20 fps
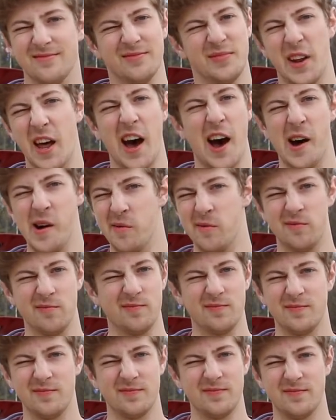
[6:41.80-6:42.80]
nah.
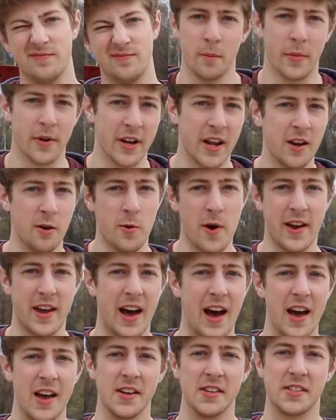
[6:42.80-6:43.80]
But anyway,
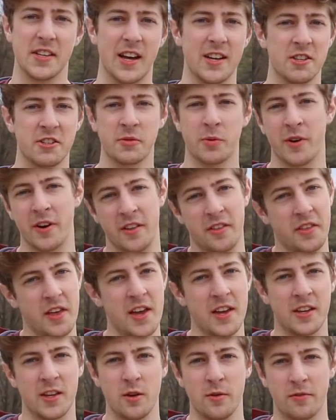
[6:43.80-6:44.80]
guys, I just want to
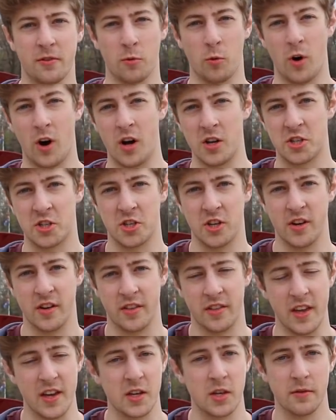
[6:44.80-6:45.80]
thank you for watching.
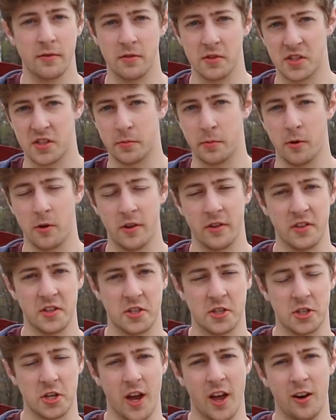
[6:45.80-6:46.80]
Thank you for supporting
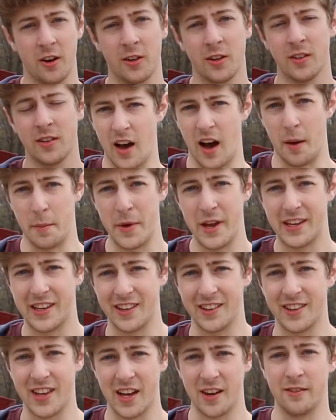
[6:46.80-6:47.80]
this channel. I'm making
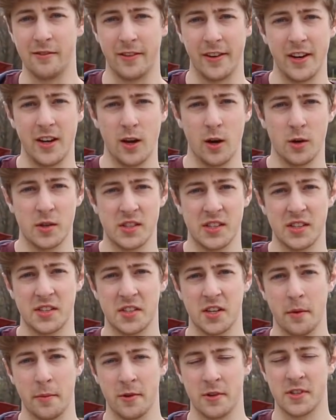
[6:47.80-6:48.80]
a lot of videos this
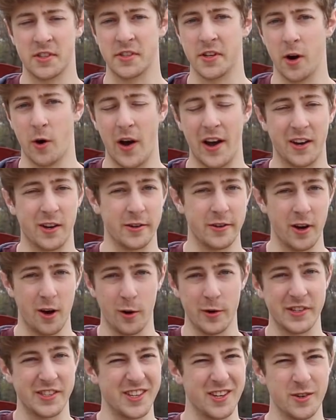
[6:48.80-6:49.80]
summer, so I could
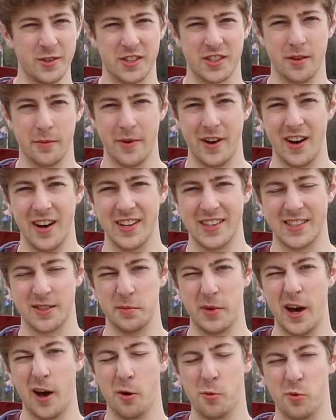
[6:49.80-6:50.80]
always use some
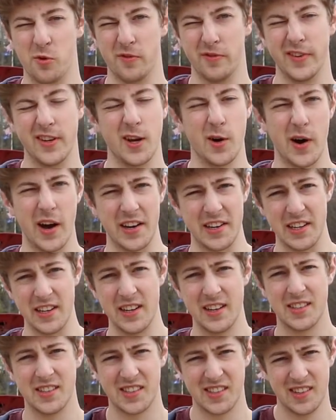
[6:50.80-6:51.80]
help with video
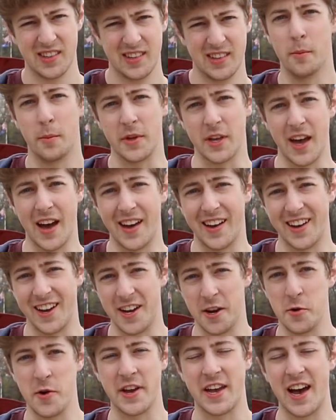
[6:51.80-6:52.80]
ideas. But yeah,
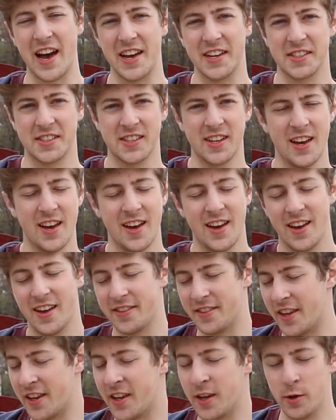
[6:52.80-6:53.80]
anyway, guys,
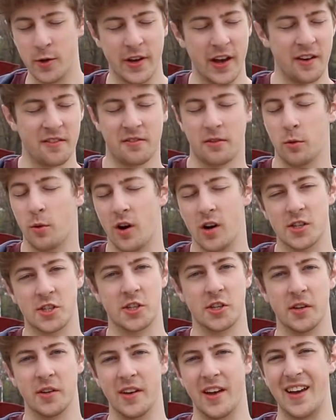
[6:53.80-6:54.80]
thank you again for
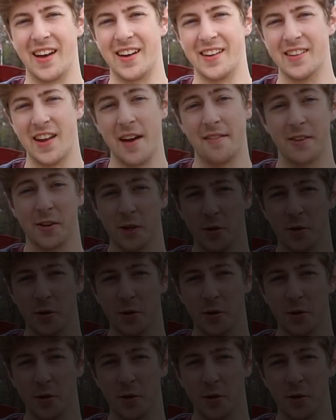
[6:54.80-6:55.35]
watching, and have a